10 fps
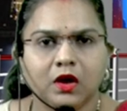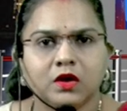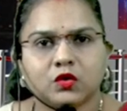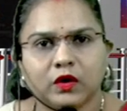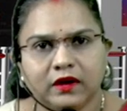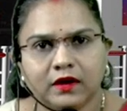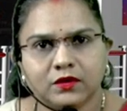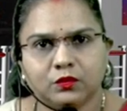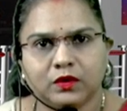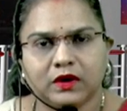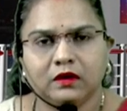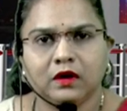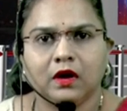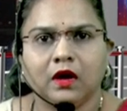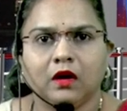So here, student,
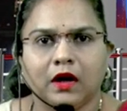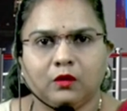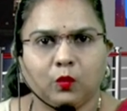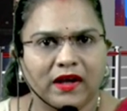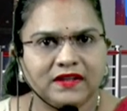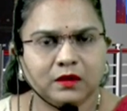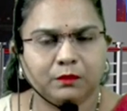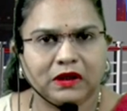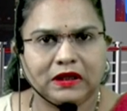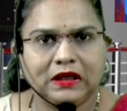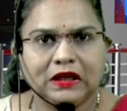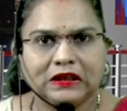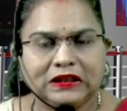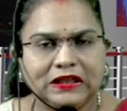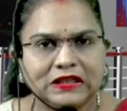advisably
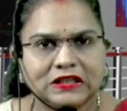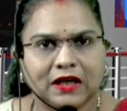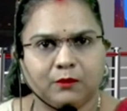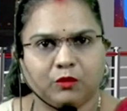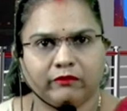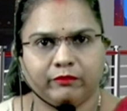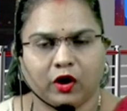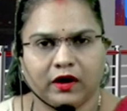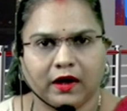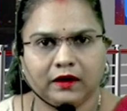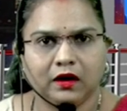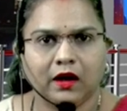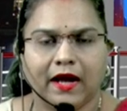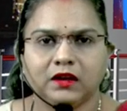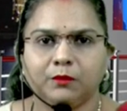these type of product
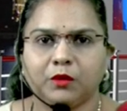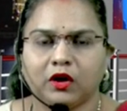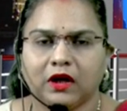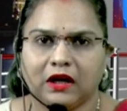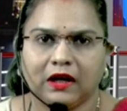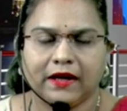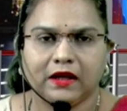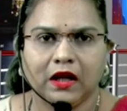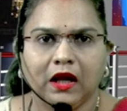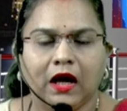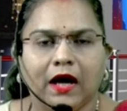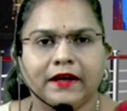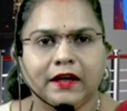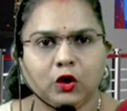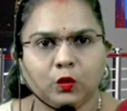and the product line are
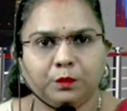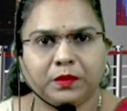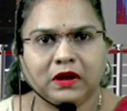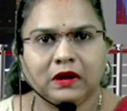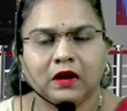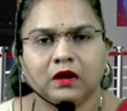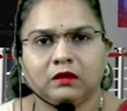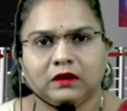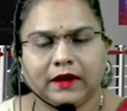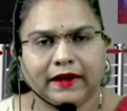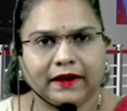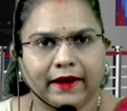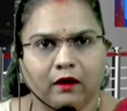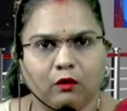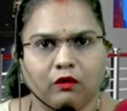need to be take
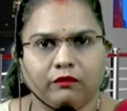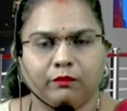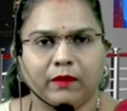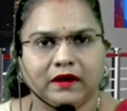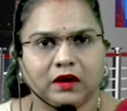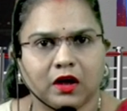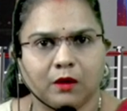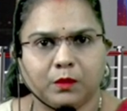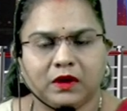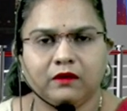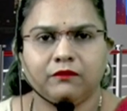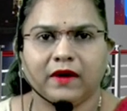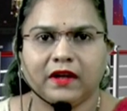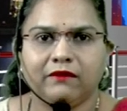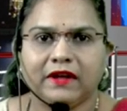care of by the company
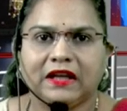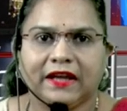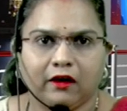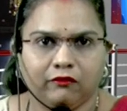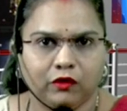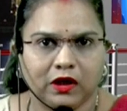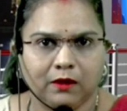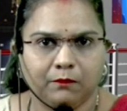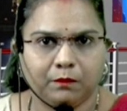very carefully.